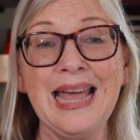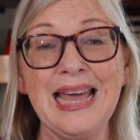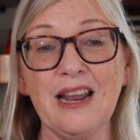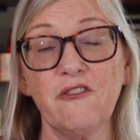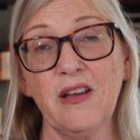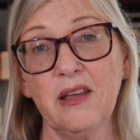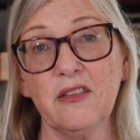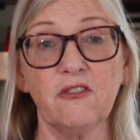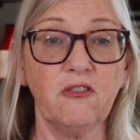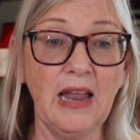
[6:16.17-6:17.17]
and I found
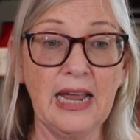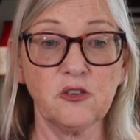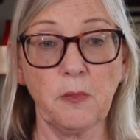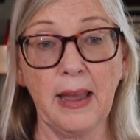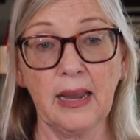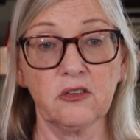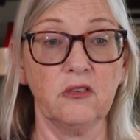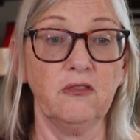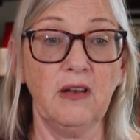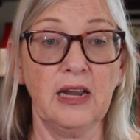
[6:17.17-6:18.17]
the flashbacks
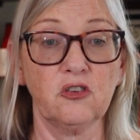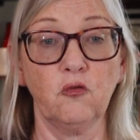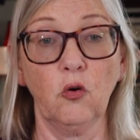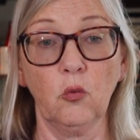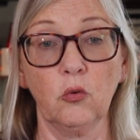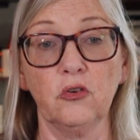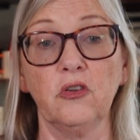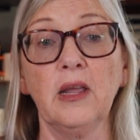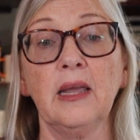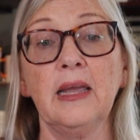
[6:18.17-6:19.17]
and flash forwards